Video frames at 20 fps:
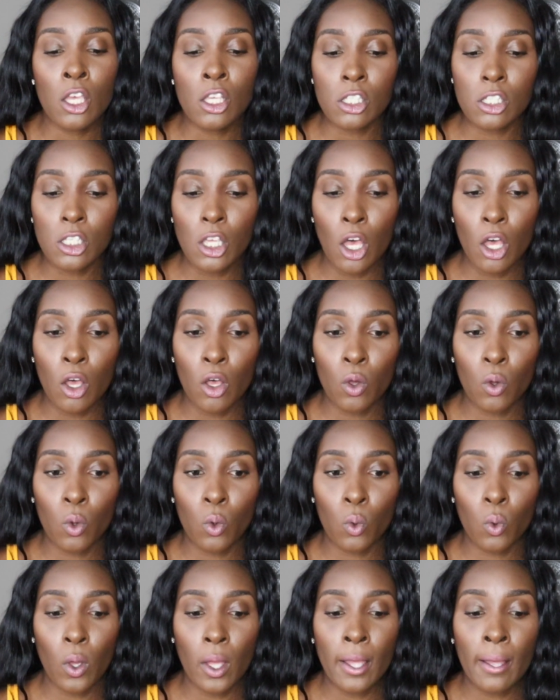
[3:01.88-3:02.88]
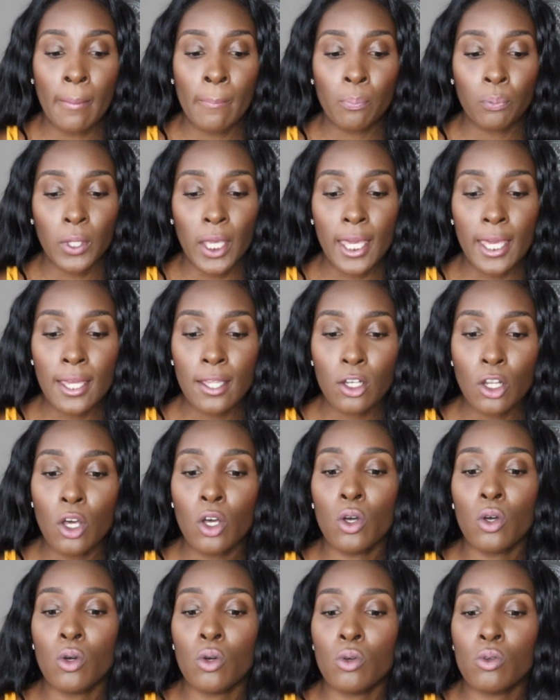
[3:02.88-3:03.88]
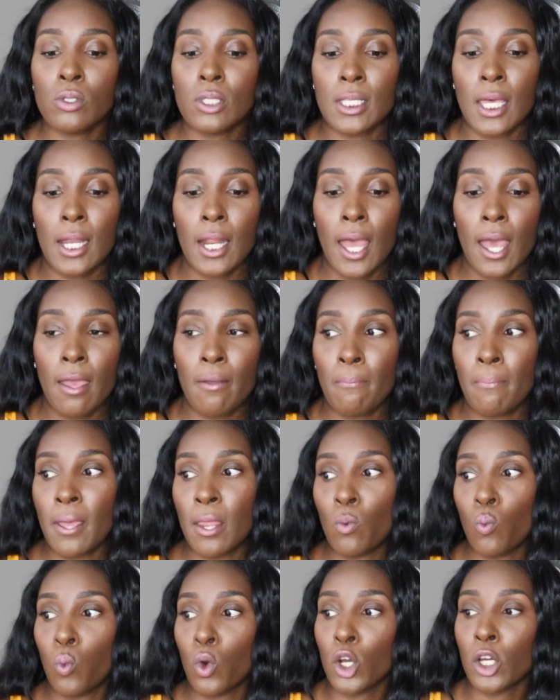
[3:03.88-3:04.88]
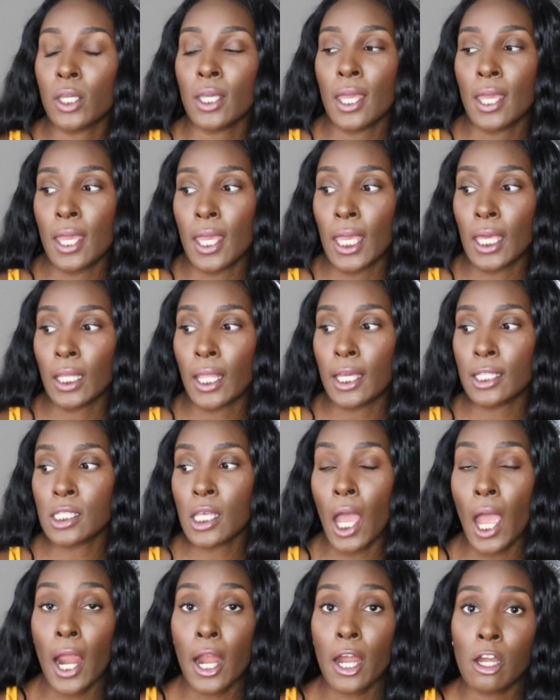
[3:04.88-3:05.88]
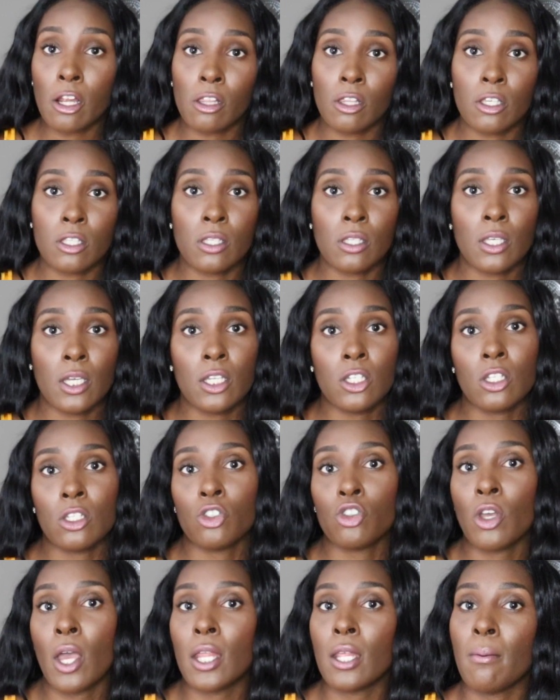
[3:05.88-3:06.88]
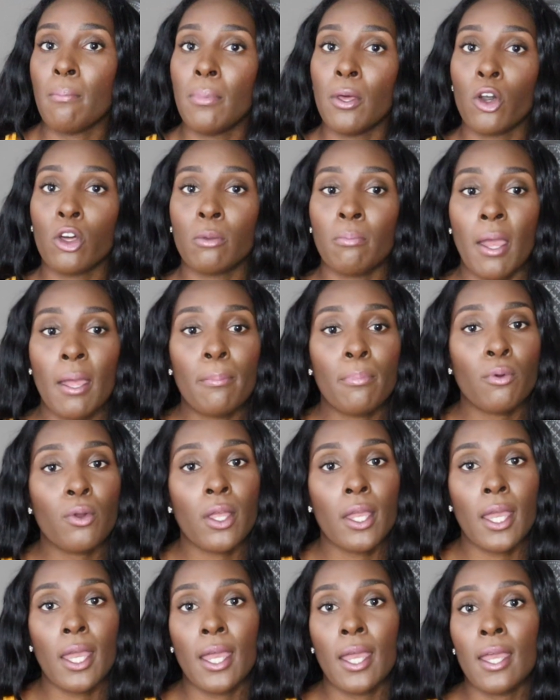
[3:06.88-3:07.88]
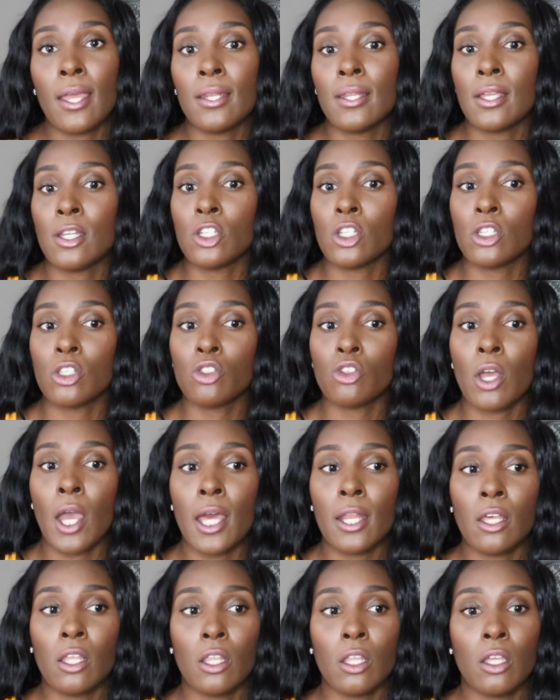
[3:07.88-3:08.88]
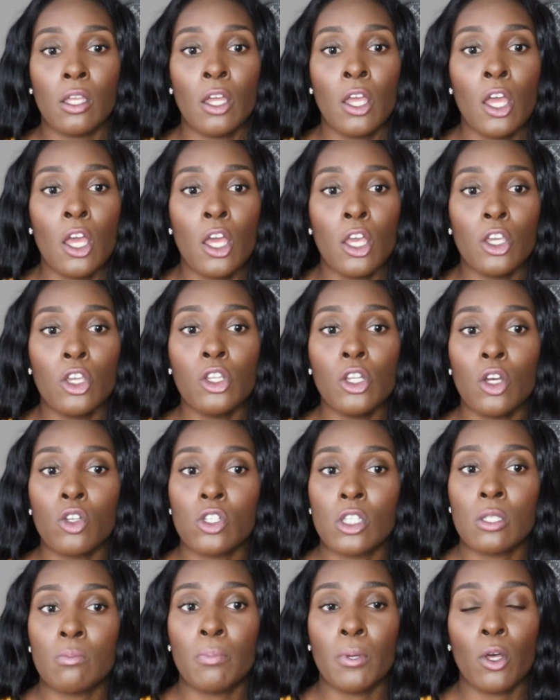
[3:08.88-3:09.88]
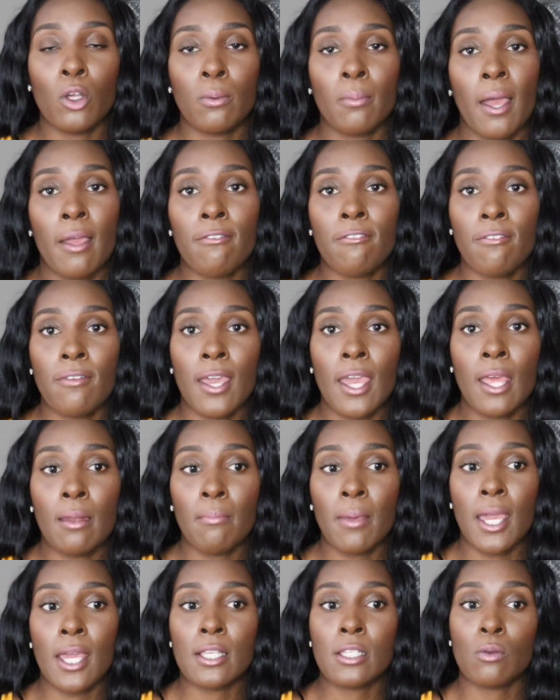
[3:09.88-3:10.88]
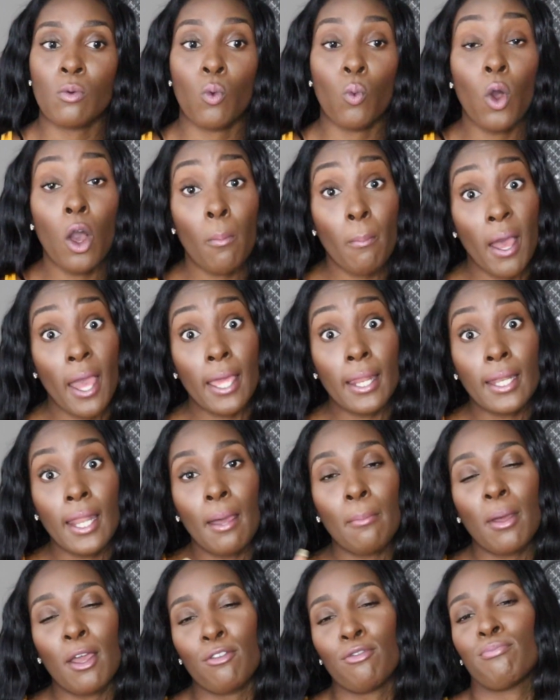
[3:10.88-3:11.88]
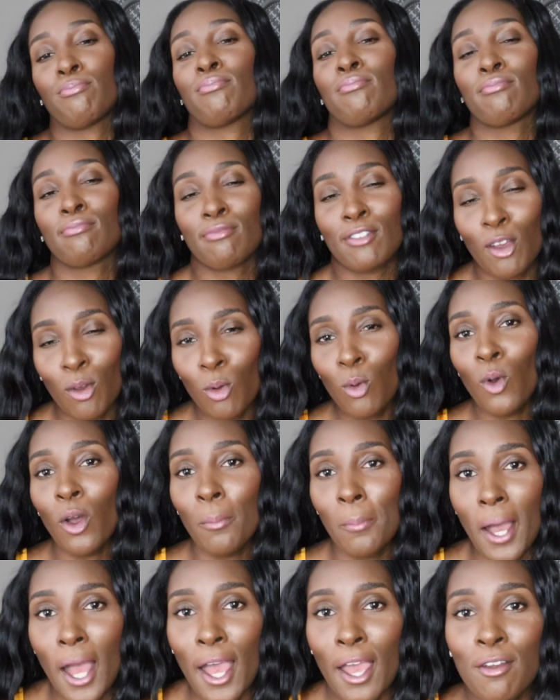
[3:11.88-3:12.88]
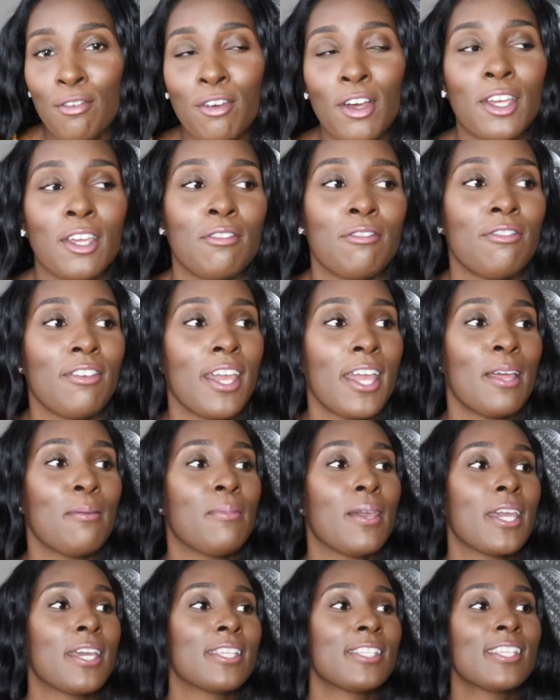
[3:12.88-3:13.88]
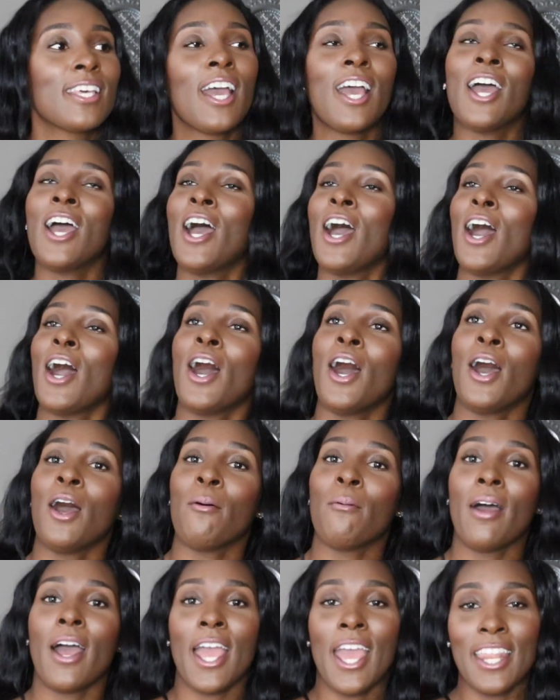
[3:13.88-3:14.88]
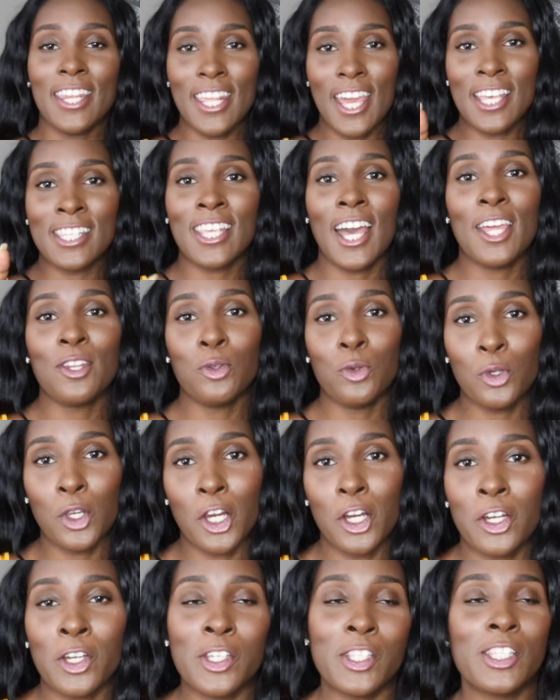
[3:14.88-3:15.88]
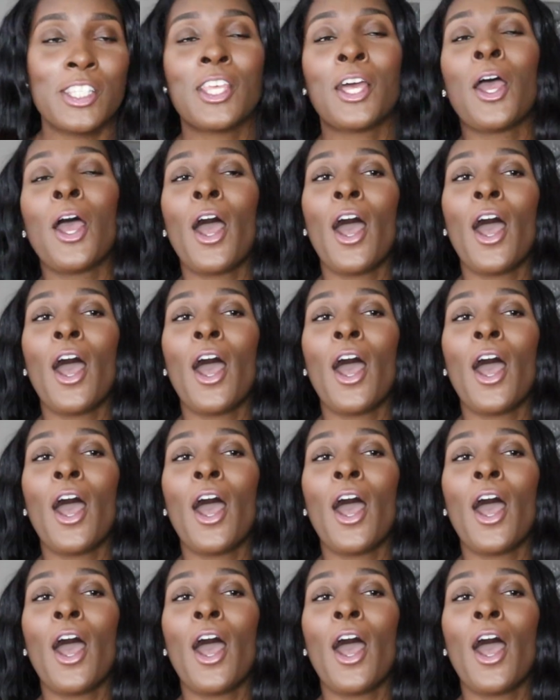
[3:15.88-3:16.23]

So he knows that I've been working tirelessly, just trying to build my brand and just trying to, just build my fan base. Well, who am I, a fucking fan base? And yes, I do curse.